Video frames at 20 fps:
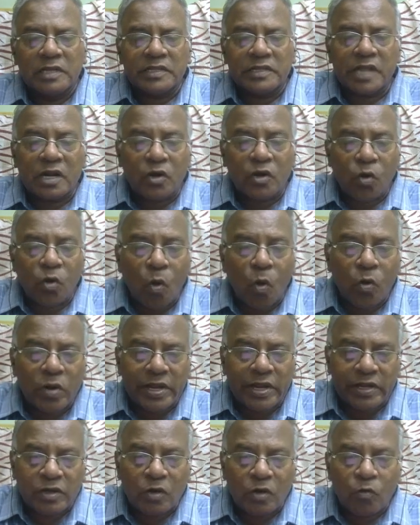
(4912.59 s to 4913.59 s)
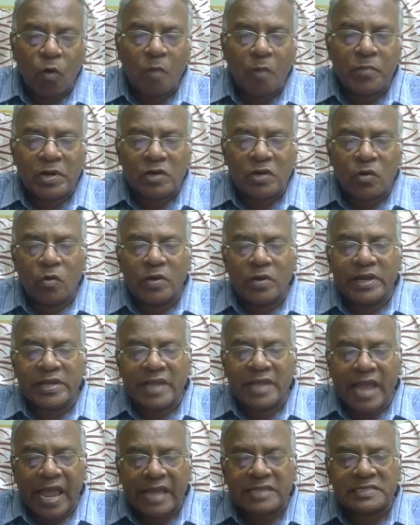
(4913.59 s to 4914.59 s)
Then coding, open coding,
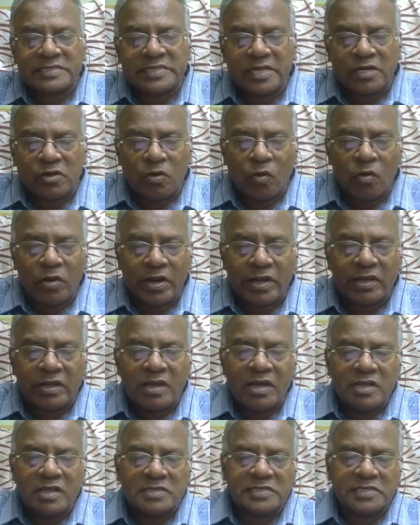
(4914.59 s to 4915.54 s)
axial coding,